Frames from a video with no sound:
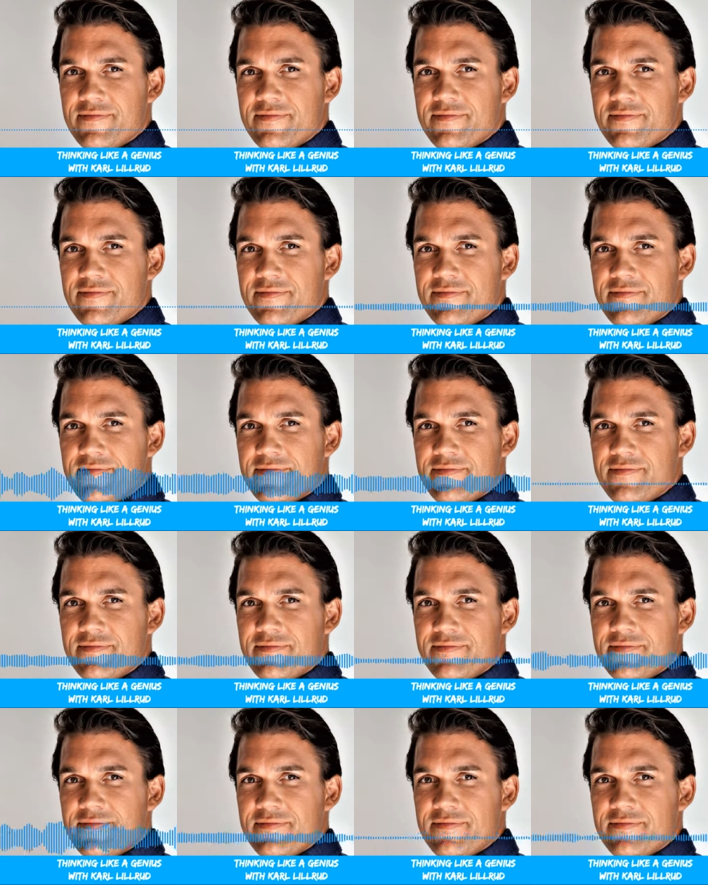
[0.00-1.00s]

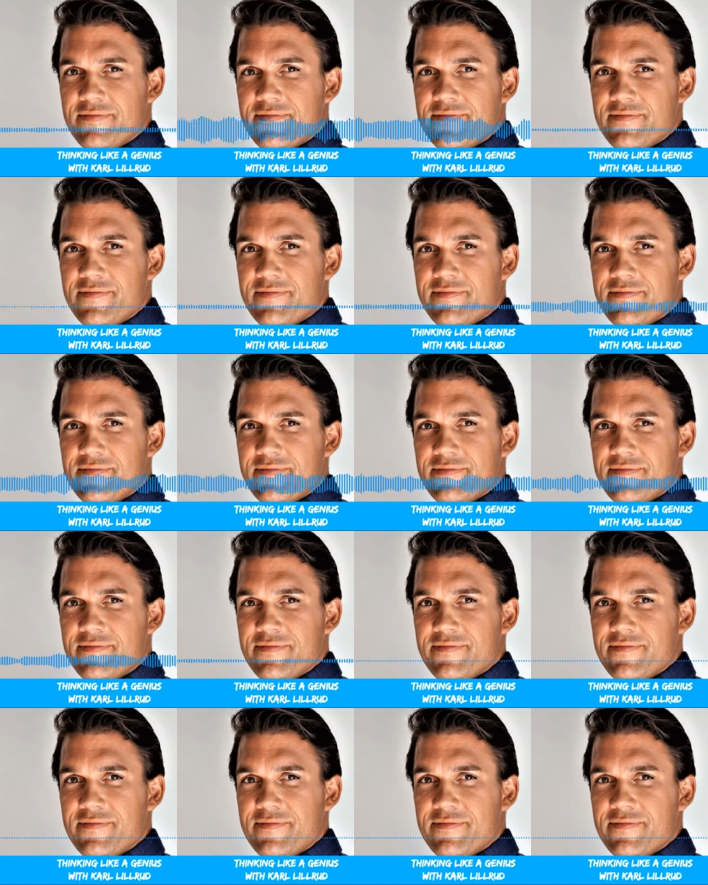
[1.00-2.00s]
stepping back a bit
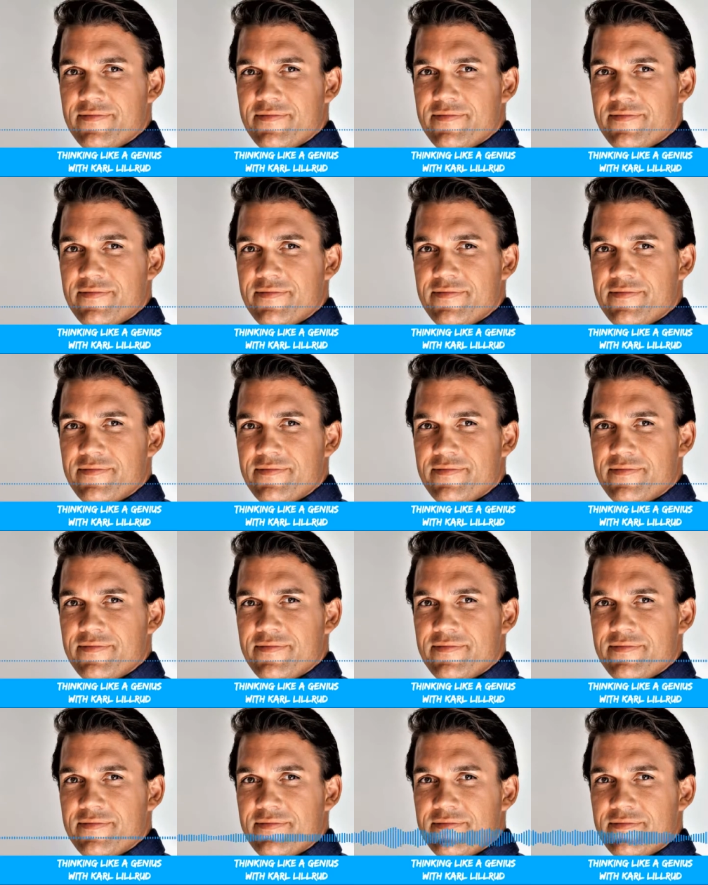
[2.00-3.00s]
to
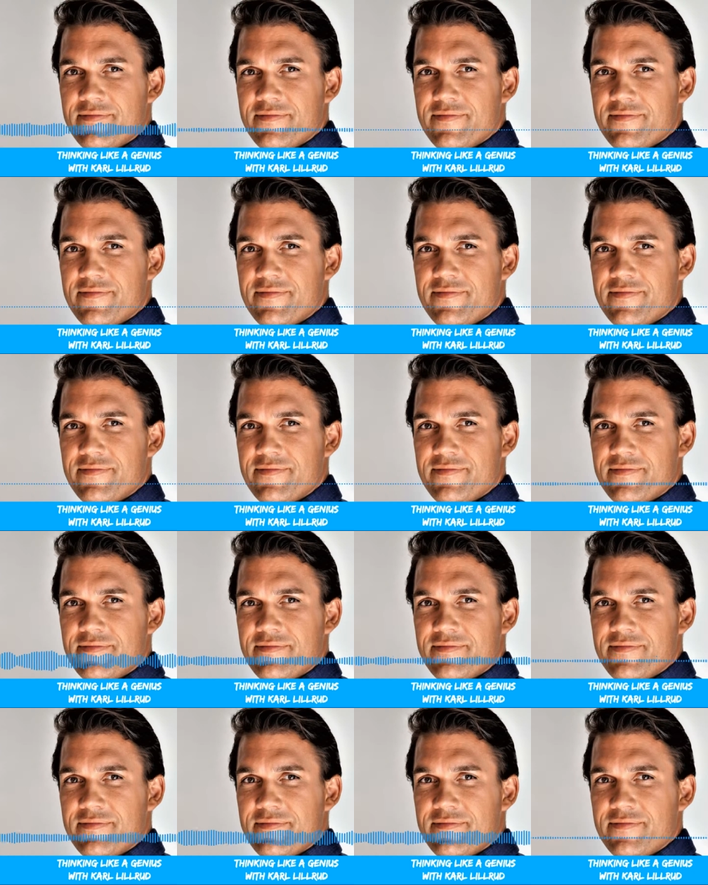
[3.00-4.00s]
the
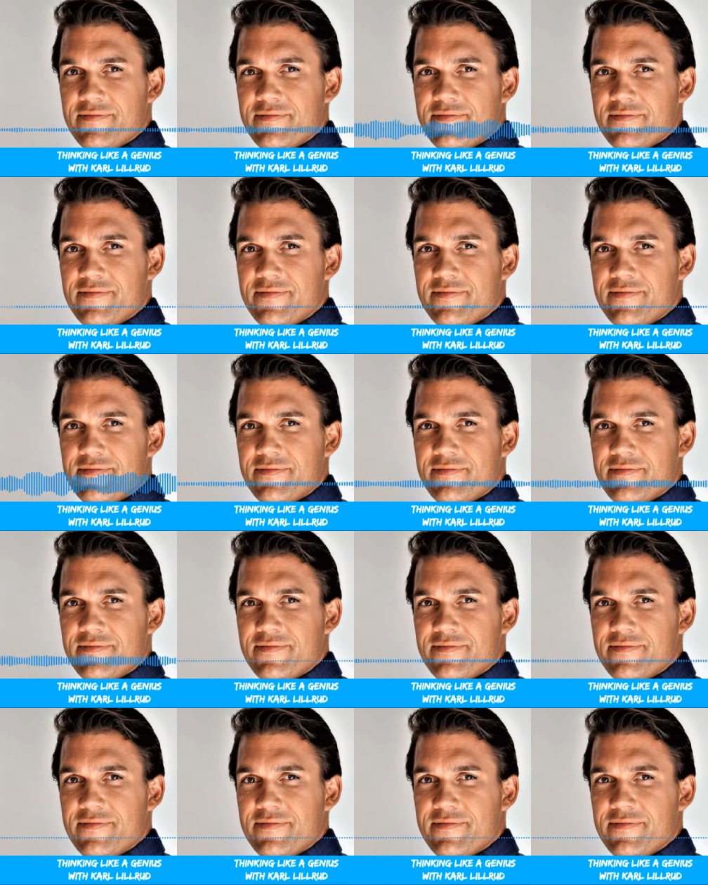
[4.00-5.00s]
dyslexic
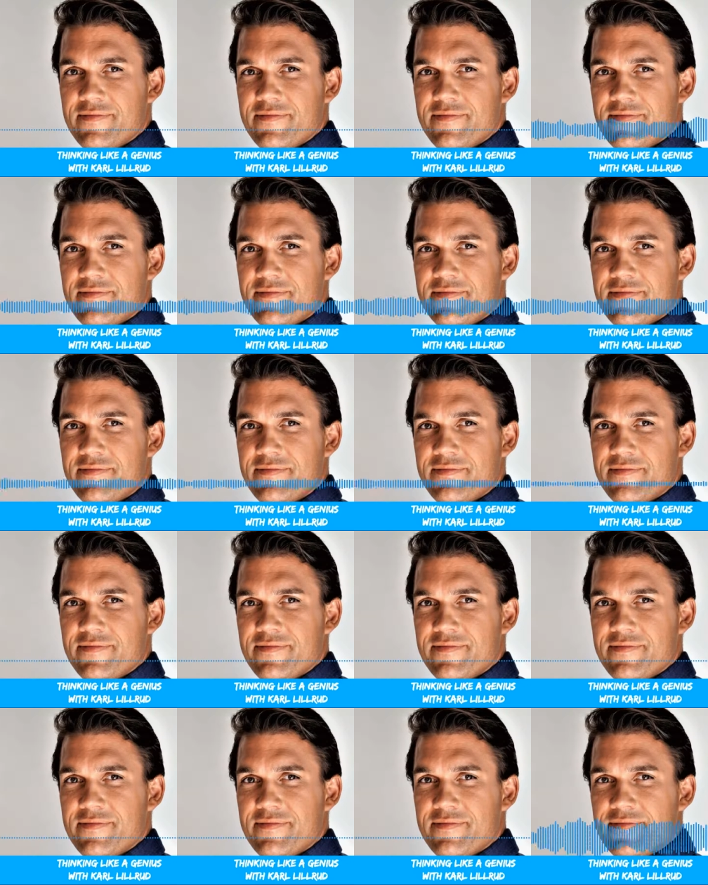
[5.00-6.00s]
part um,
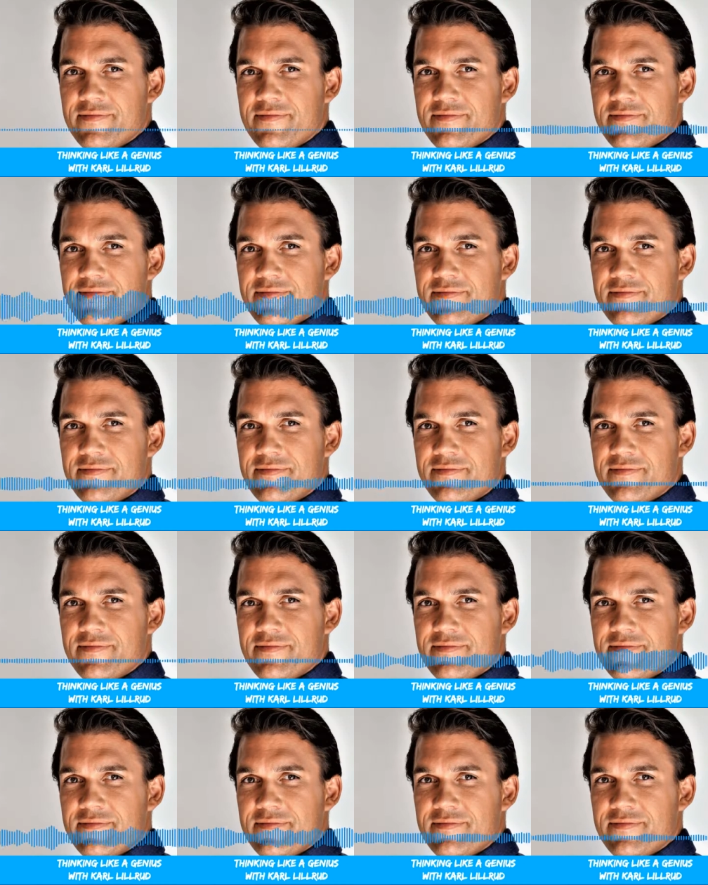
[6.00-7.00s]
how have you
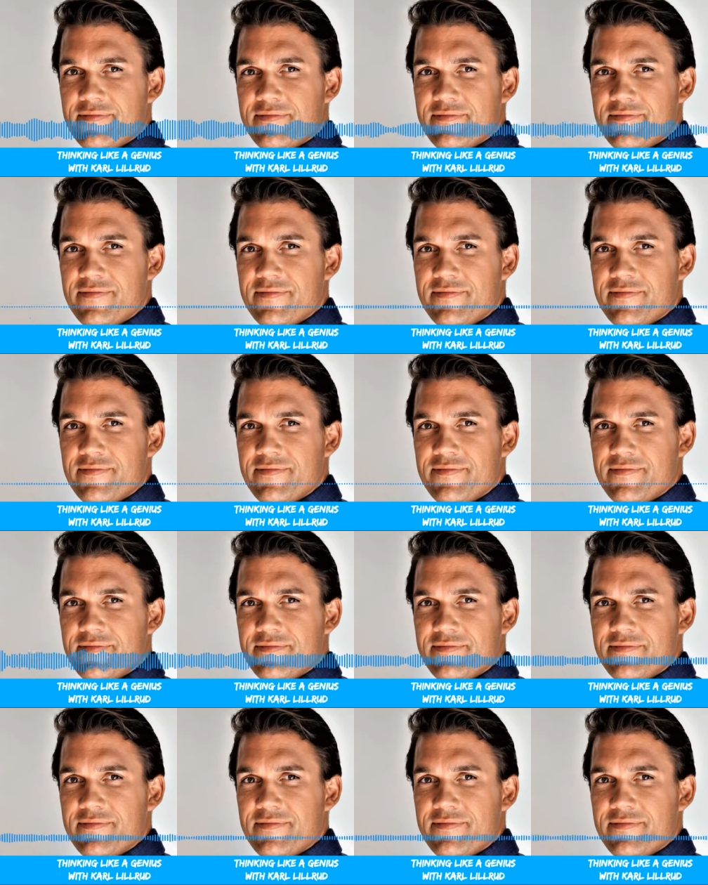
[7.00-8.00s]
found that
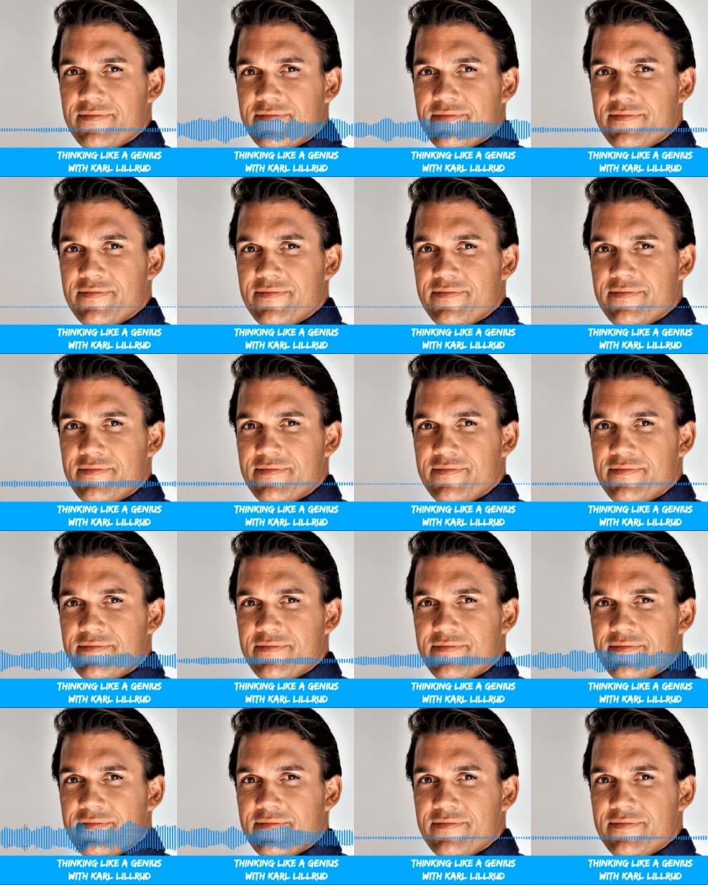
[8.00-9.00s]
being dysle-
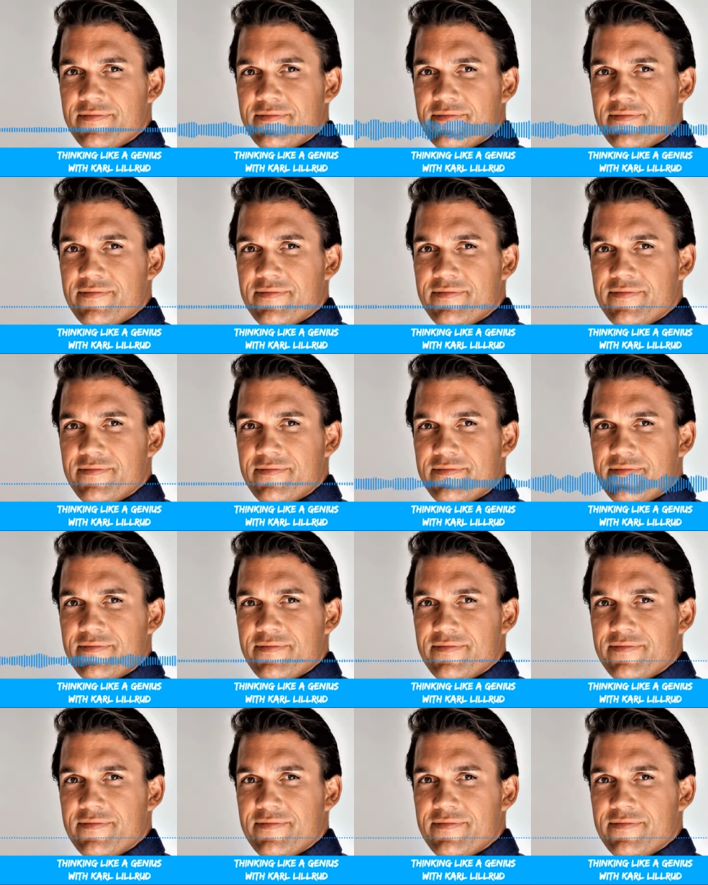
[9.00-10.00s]
dyslexic
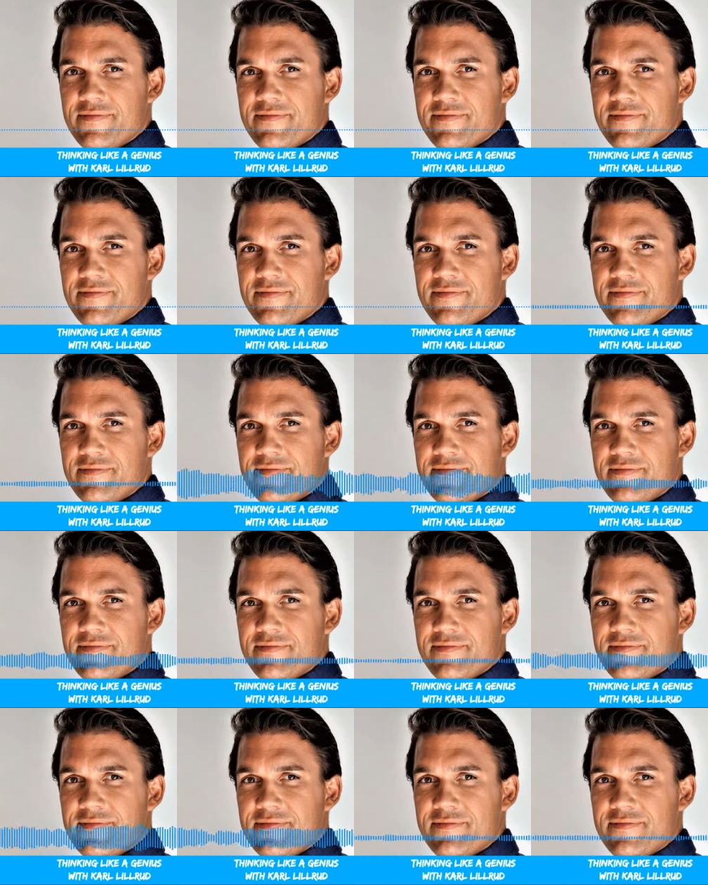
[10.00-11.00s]
has
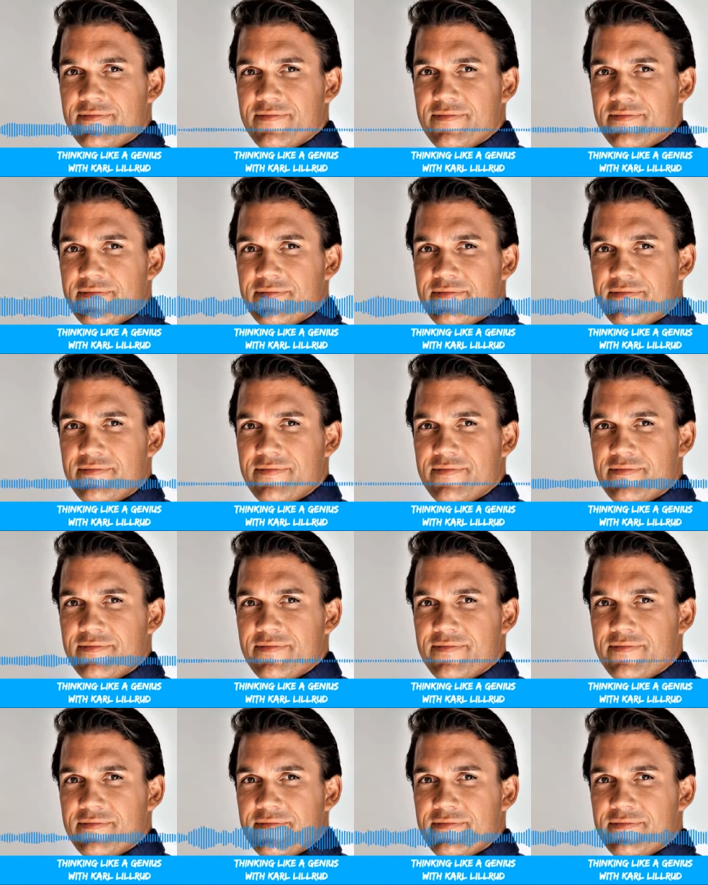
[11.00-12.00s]
benefited you in
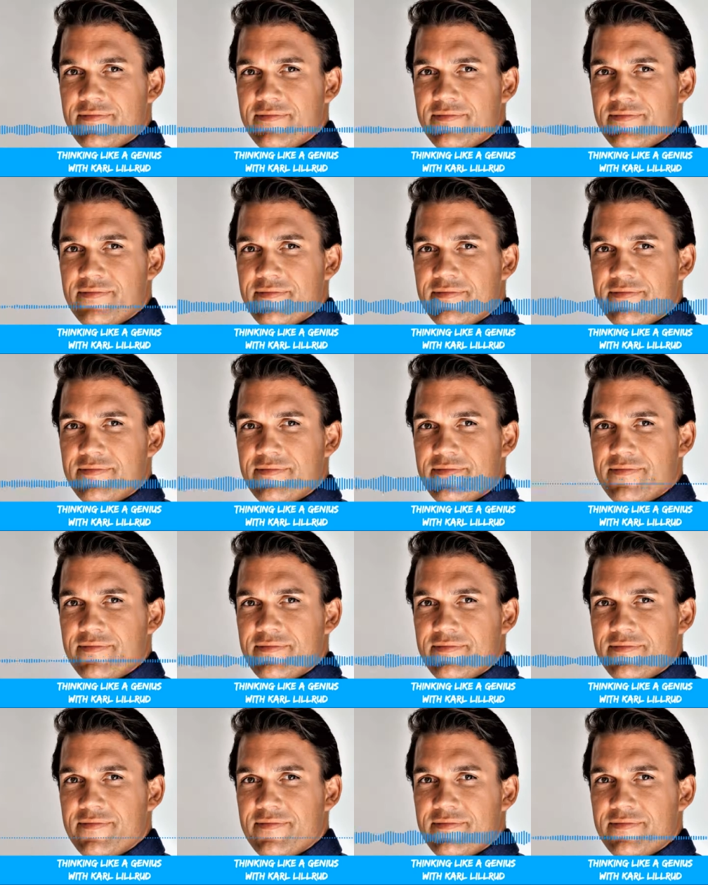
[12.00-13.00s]
comparison to other
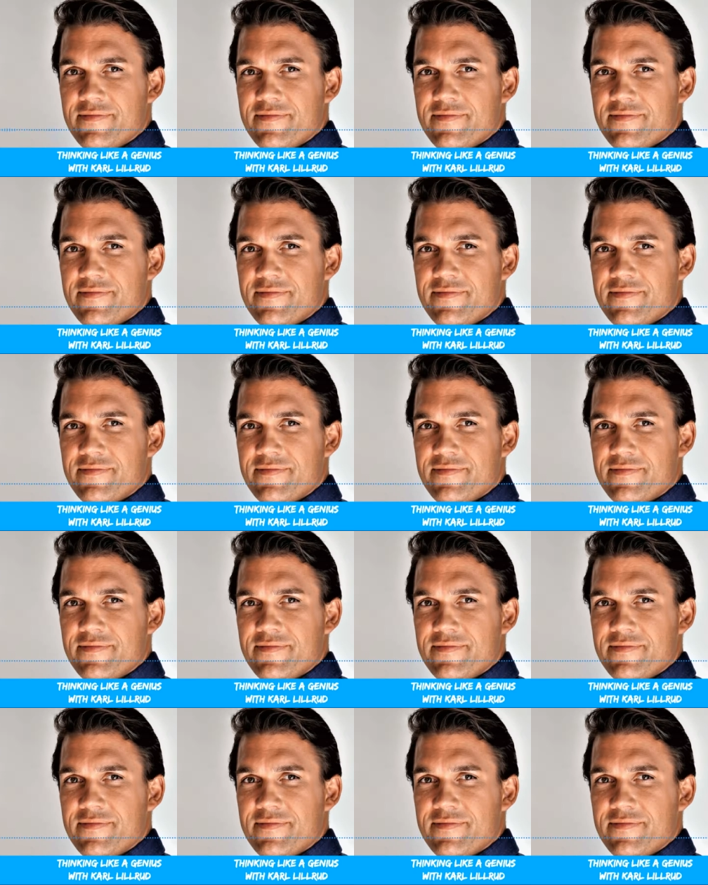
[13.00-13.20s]
people?